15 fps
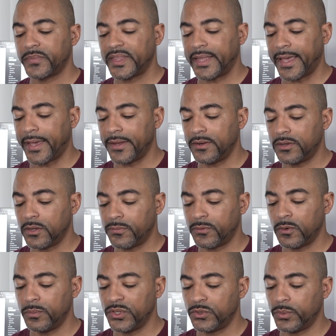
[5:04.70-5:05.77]
that differ
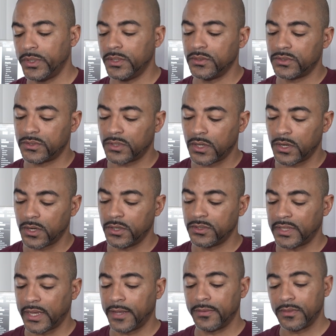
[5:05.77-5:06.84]
between SARS
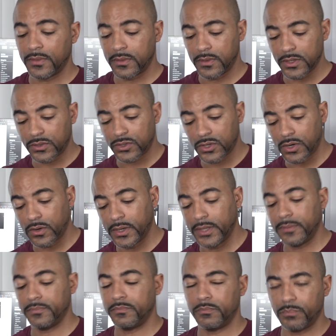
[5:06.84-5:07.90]
and this
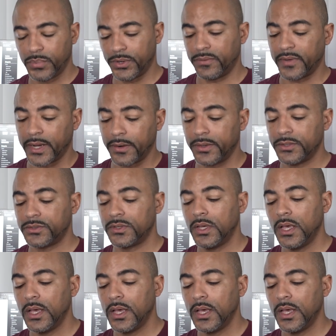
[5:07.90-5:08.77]
current beer virus.